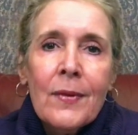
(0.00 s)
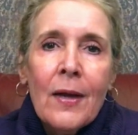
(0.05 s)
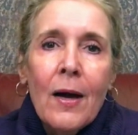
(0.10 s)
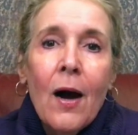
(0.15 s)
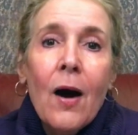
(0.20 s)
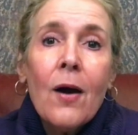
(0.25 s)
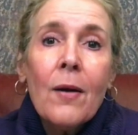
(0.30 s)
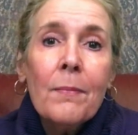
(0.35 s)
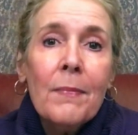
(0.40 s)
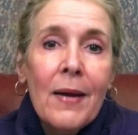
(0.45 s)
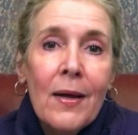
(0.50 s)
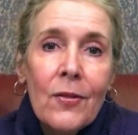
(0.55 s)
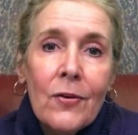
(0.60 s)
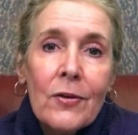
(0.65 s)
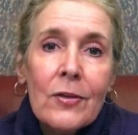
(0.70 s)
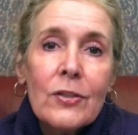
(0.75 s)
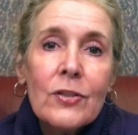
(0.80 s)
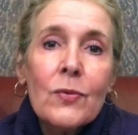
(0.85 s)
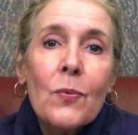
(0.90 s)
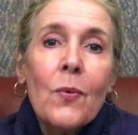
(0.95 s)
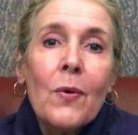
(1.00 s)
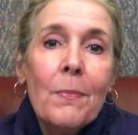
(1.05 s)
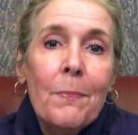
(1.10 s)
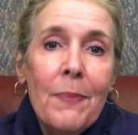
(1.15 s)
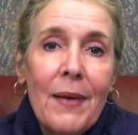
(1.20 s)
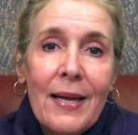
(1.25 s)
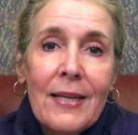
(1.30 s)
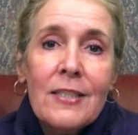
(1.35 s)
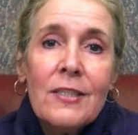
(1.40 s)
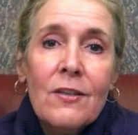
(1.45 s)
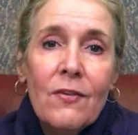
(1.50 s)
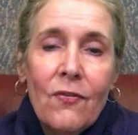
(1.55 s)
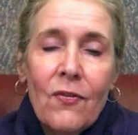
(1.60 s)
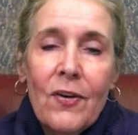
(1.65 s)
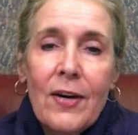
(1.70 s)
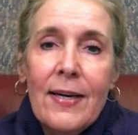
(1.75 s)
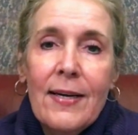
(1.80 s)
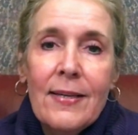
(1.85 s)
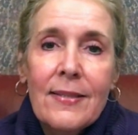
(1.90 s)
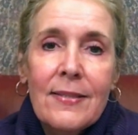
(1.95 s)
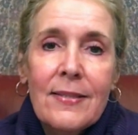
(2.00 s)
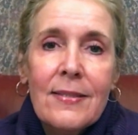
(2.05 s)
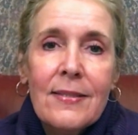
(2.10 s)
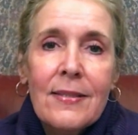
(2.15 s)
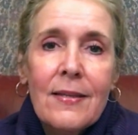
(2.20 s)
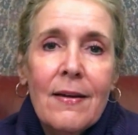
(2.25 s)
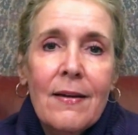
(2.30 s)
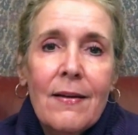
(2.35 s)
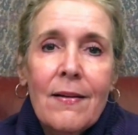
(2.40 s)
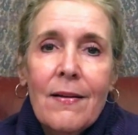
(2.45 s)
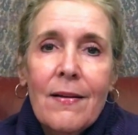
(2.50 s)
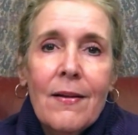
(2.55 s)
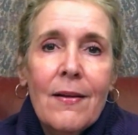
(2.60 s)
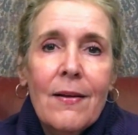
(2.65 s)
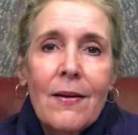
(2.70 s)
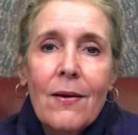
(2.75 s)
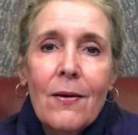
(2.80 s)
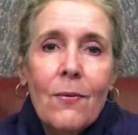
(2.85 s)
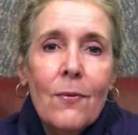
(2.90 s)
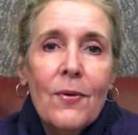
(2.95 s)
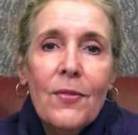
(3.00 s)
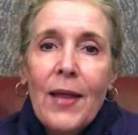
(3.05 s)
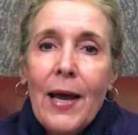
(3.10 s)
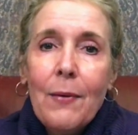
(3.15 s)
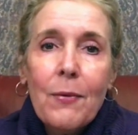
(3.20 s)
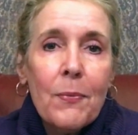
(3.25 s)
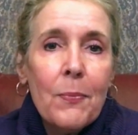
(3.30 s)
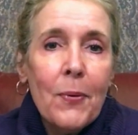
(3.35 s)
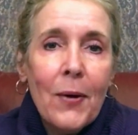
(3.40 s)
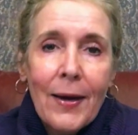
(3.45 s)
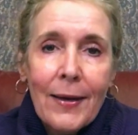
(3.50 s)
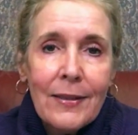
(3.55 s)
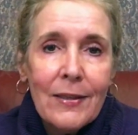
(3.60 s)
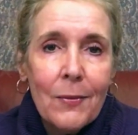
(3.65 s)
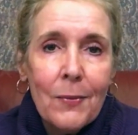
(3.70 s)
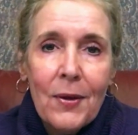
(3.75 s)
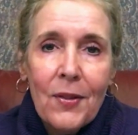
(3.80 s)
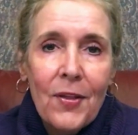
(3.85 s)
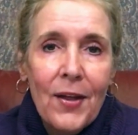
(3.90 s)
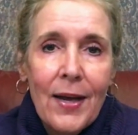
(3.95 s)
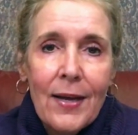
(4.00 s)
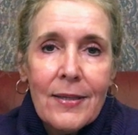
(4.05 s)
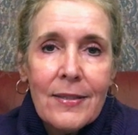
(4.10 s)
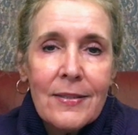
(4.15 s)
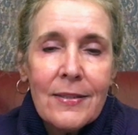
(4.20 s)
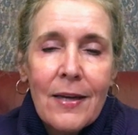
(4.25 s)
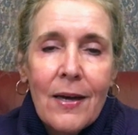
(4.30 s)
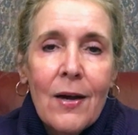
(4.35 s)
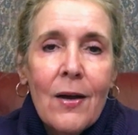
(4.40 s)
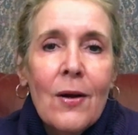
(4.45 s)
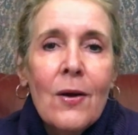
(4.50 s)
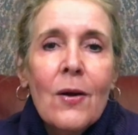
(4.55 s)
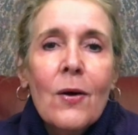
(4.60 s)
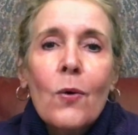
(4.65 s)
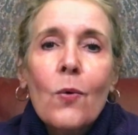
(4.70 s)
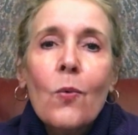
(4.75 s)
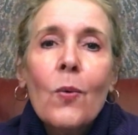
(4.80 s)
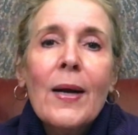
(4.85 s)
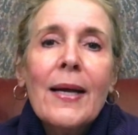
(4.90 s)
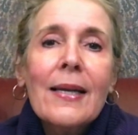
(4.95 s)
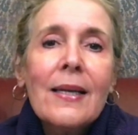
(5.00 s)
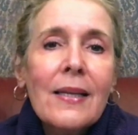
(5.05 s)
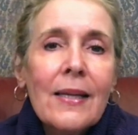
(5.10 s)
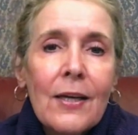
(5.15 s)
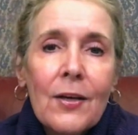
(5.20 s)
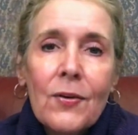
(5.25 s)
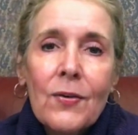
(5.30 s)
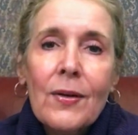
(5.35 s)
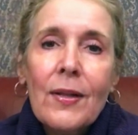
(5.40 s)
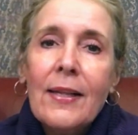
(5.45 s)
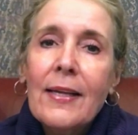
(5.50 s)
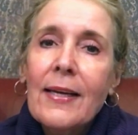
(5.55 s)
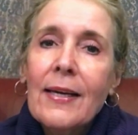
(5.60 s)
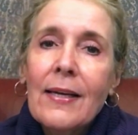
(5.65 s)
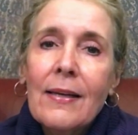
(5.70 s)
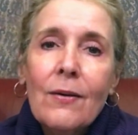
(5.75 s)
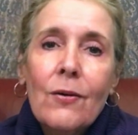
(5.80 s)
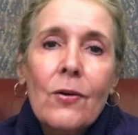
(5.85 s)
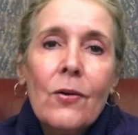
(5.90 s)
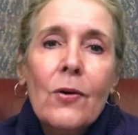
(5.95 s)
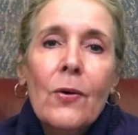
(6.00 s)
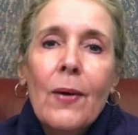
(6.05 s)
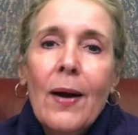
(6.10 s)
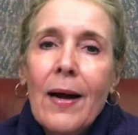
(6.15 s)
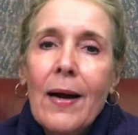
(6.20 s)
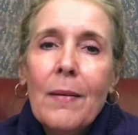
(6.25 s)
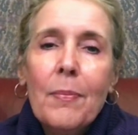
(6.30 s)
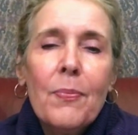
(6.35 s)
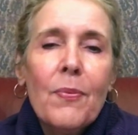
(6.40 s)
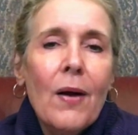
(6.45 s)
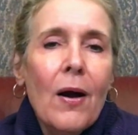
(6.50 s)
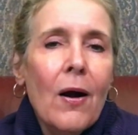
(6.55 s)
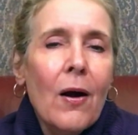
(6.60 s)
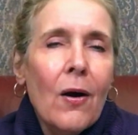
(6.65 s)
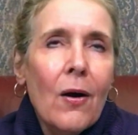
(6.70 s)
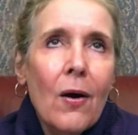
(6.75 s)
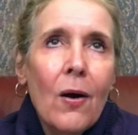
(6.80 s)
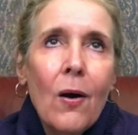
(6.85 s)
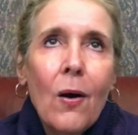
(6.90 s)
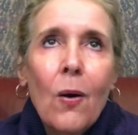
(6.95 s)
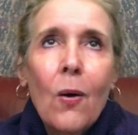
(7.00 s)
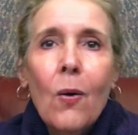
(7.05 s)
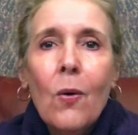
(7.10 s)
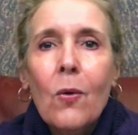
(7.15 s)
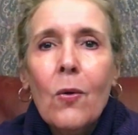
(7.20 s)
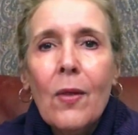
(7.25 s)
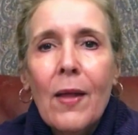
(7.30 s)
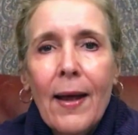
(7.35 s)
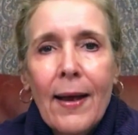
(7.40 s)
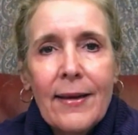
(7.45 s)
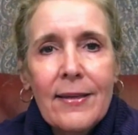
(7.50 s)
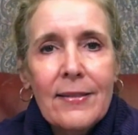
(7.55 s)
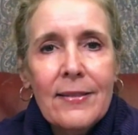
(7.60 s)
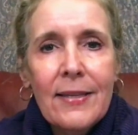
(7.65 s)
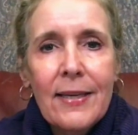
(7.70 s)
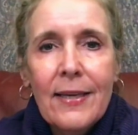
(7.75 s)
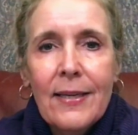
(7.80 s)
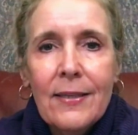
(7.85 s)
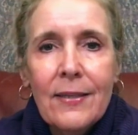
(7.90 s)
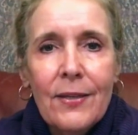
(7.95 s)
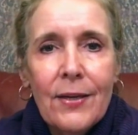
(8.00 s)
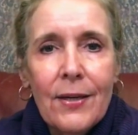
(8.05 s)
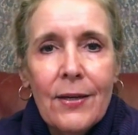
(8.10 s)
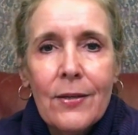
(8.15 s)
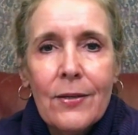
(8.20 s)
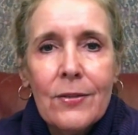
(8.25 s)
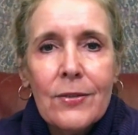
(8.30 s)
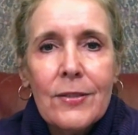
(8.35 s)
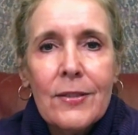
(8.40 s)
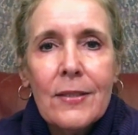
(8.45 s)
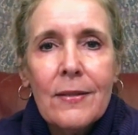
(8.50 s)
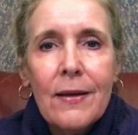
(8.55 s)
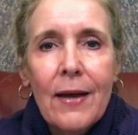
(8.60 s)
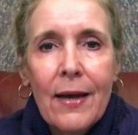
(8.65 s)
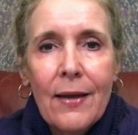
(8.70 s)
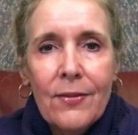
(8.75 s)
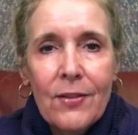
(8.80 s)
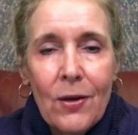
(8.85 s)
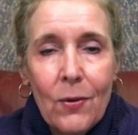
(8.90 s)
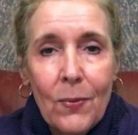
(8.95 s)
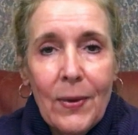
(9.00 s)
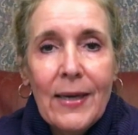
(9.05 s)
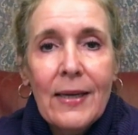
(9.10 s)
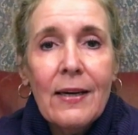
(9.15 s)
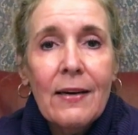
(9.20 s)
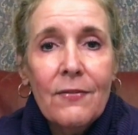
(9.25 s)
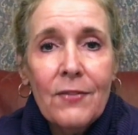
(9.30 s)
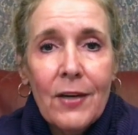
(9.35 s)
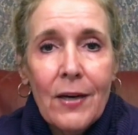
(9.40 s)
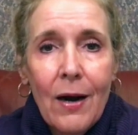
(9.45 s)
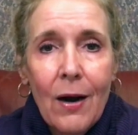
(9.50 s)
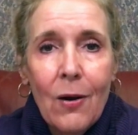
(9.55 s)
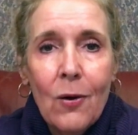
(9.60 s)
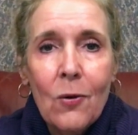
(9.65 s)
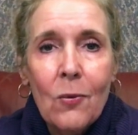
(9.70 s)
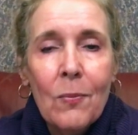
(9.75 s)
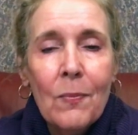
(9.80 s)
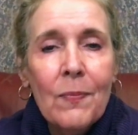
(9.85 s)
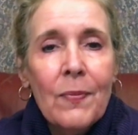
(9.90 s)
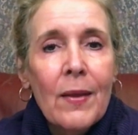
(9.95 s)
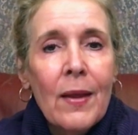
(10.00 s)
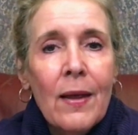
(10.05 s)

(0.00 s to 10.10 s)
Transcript: our mothers were best friends when they were pregnant with us. We literally grew up our whole 18 years that we lived at home